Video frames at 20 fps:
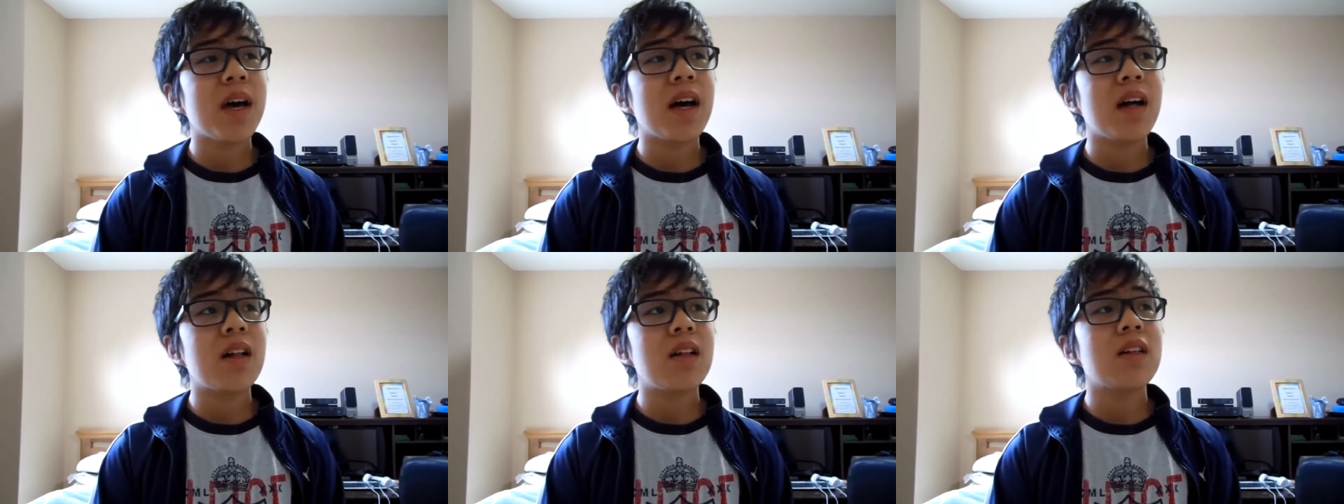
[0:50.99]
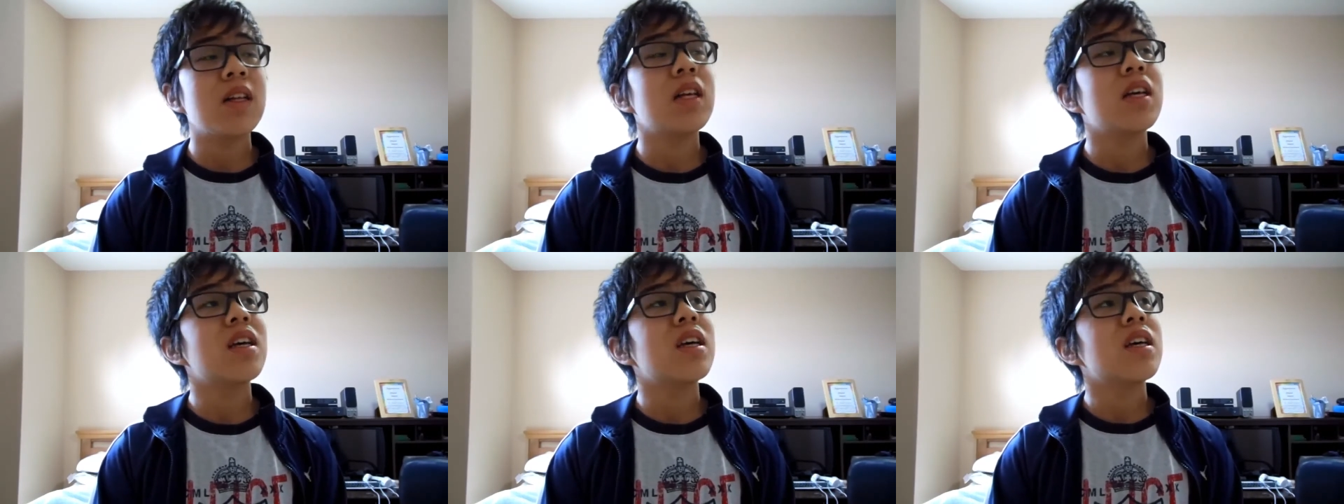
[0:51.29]

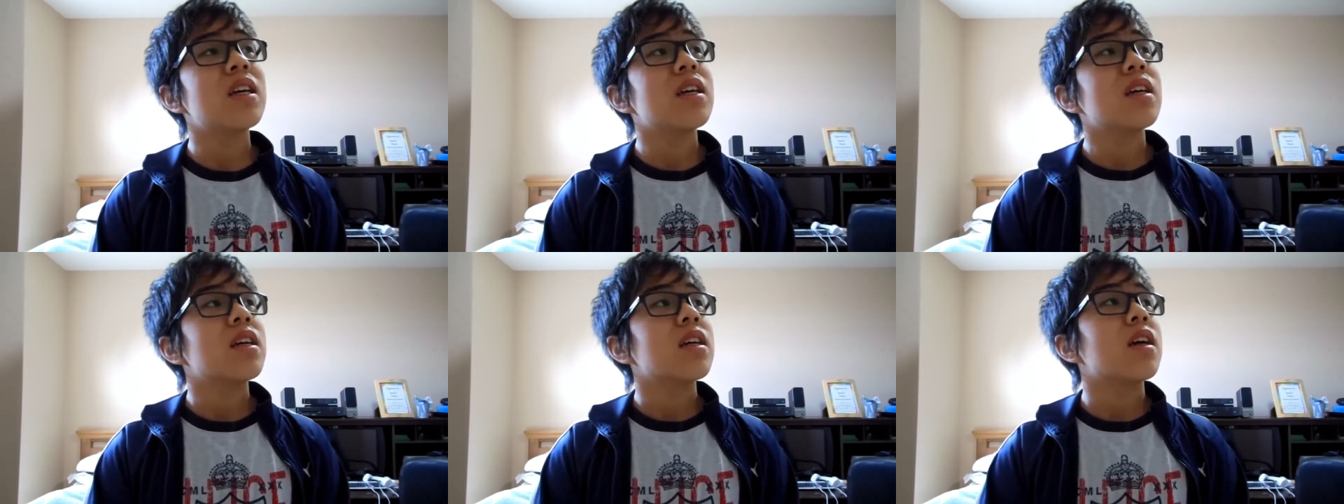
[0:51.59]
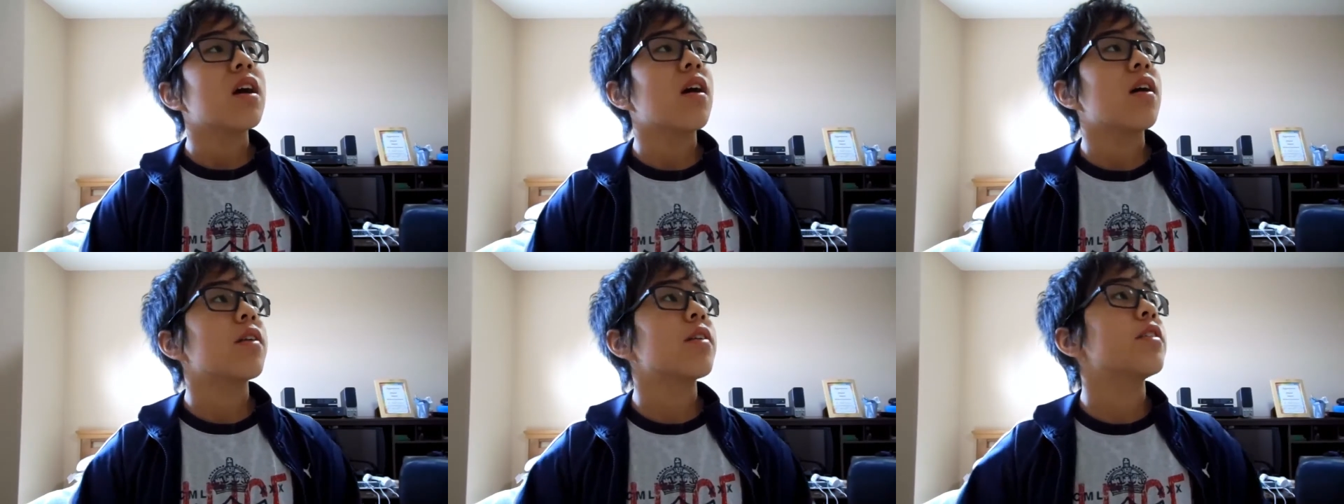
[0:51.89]
pal,
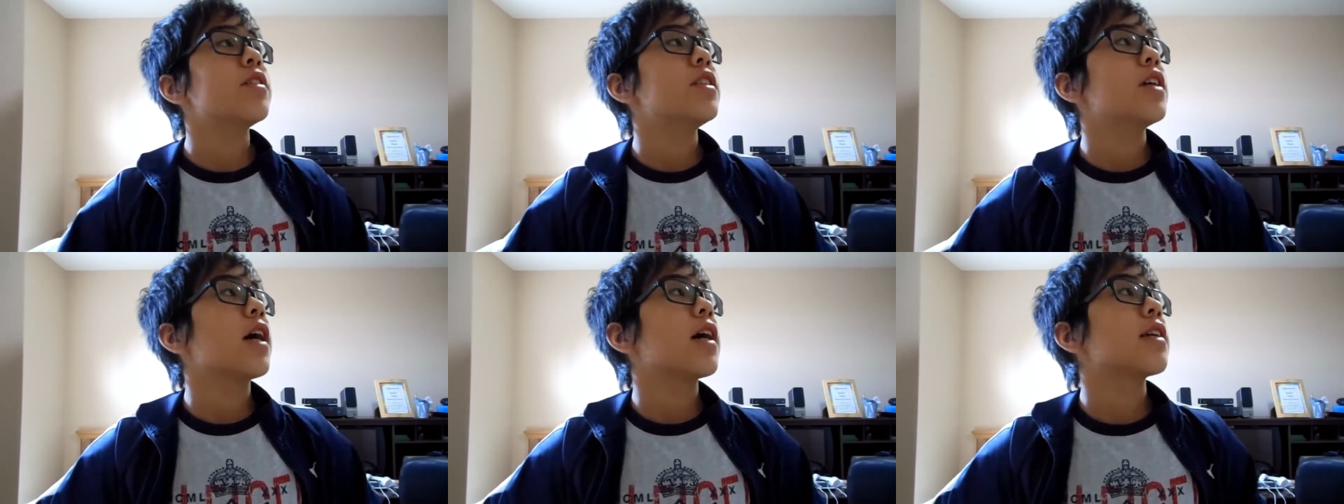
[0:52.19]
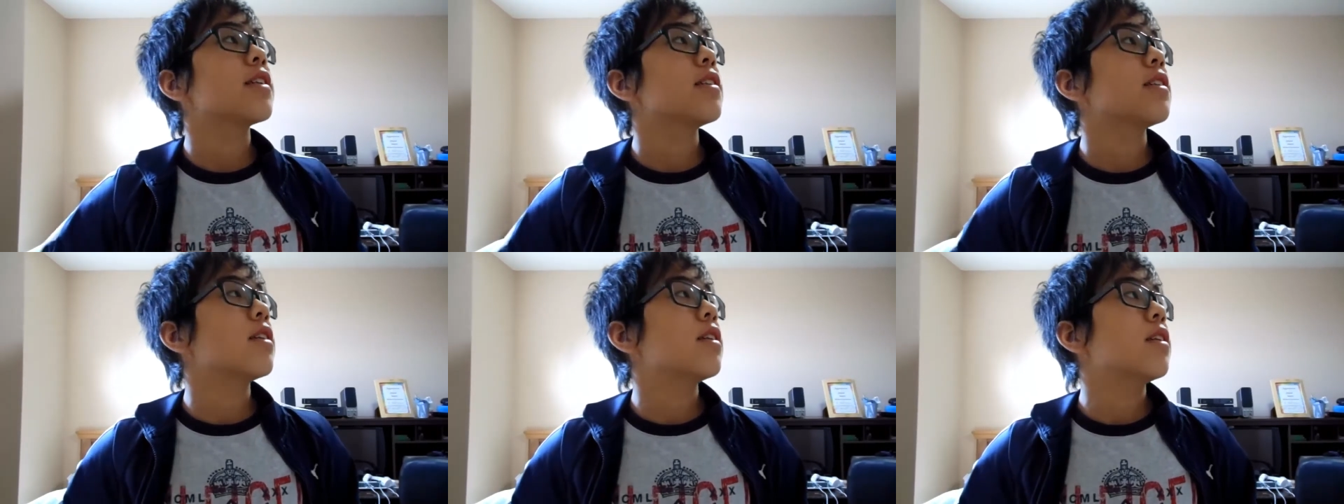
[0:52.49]
Connor
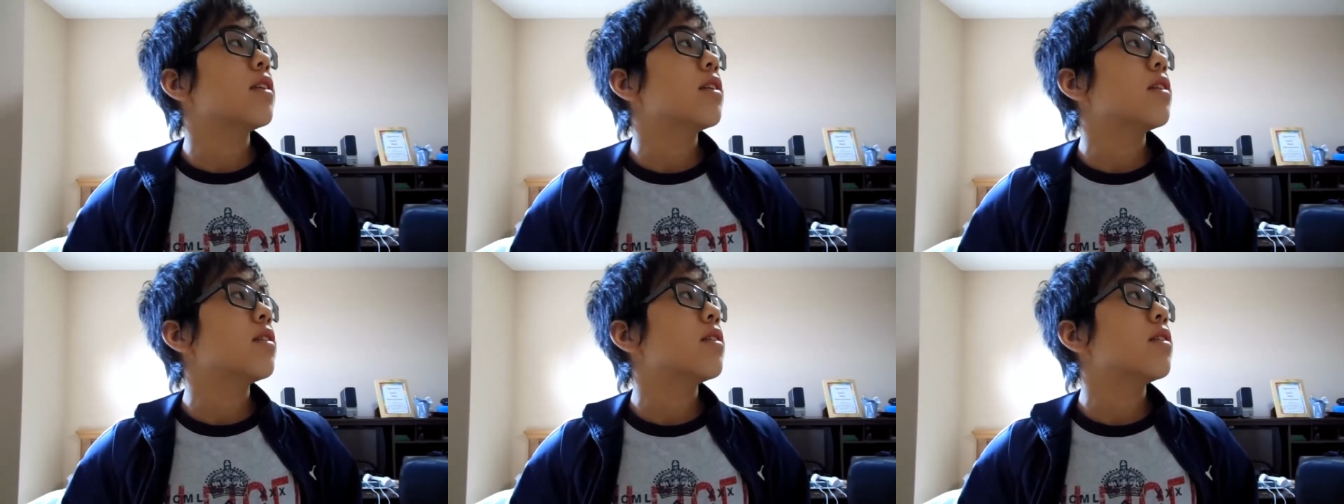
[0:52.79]
Jackson.